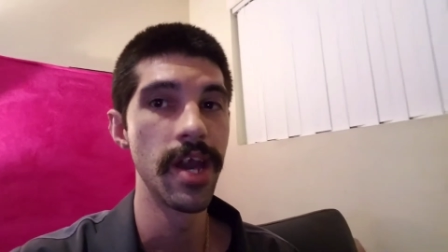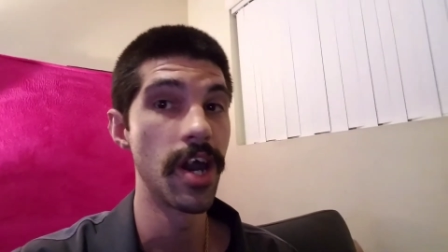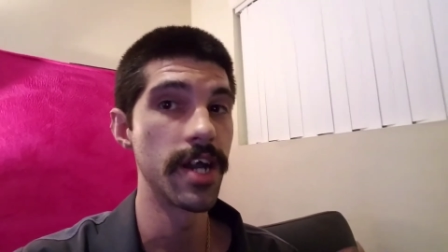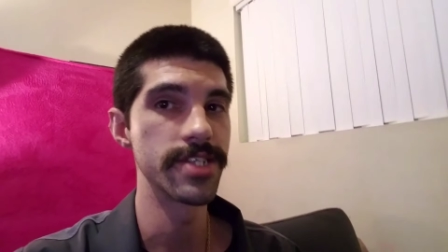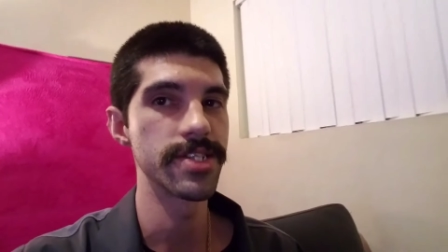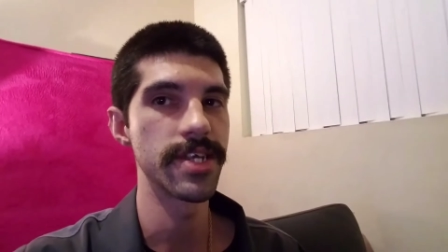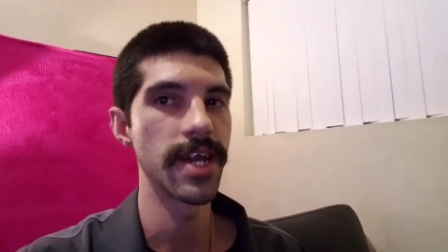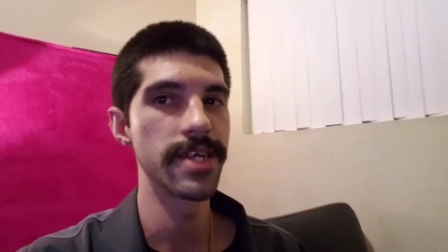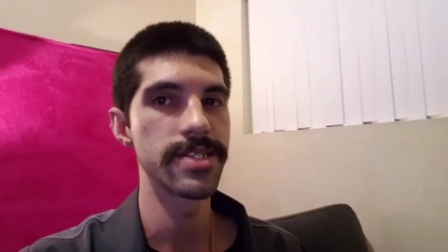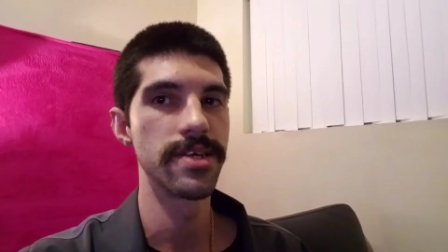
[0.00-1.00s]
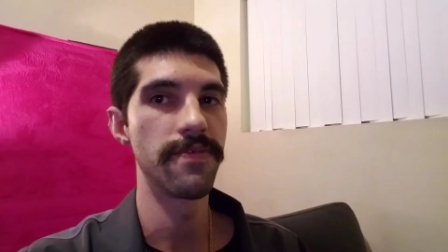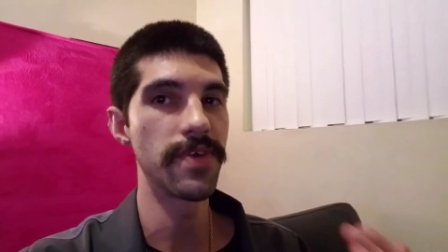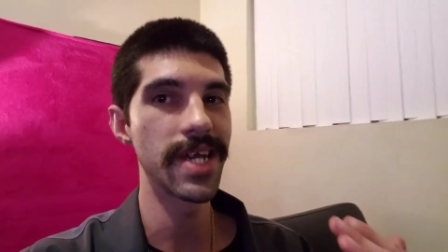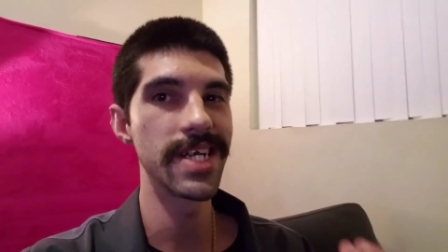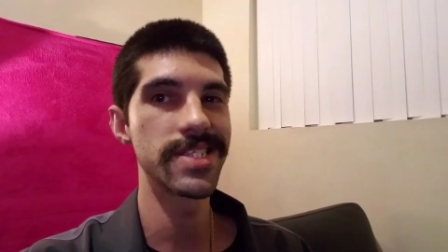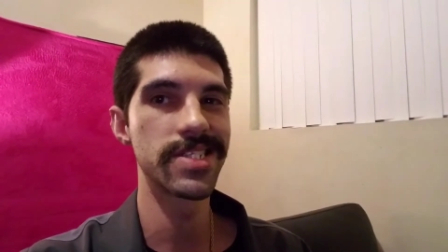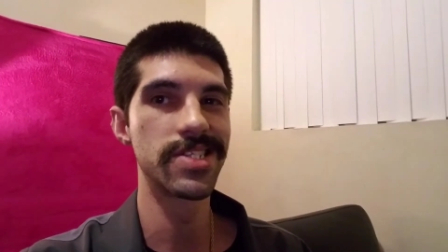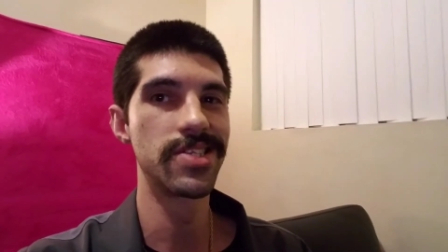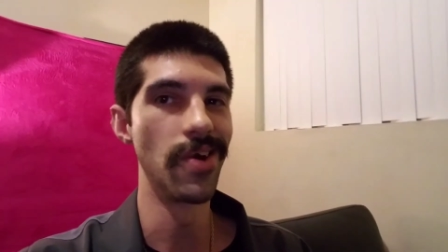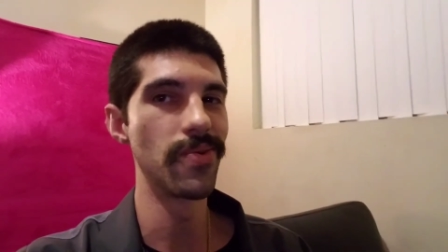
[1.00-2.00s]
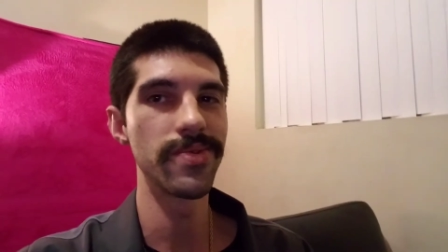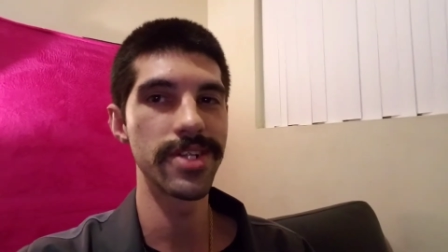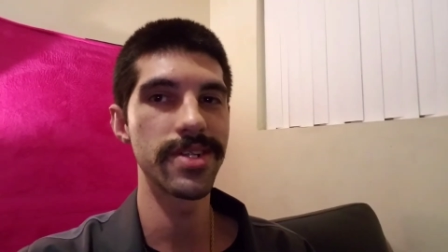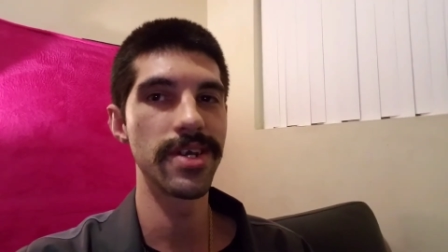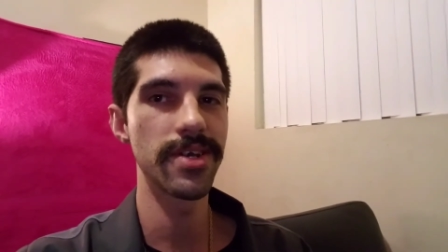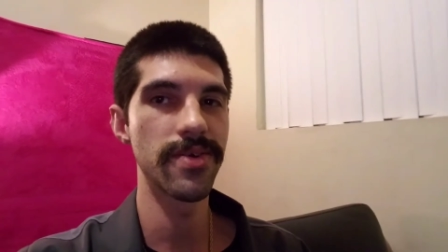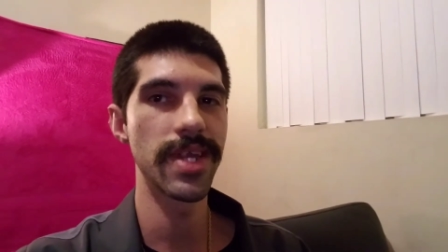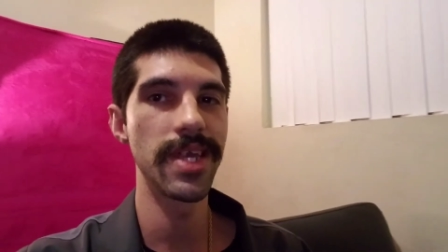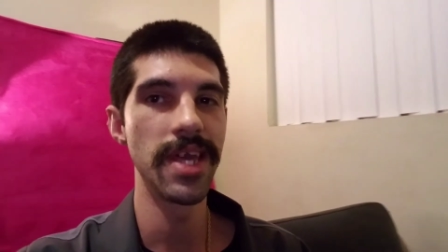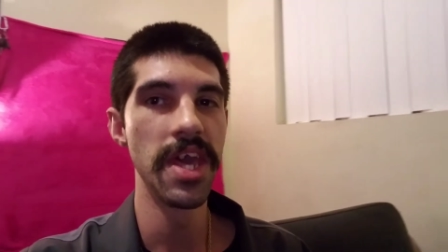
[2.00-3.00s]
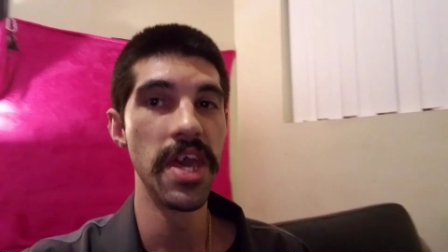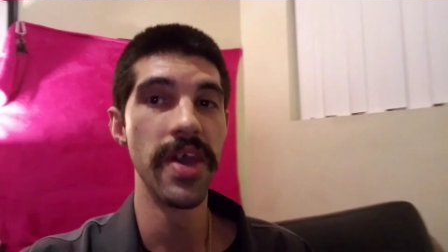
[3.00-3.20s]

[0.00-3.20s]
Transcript: Honestly, guys, if you guys don't agree,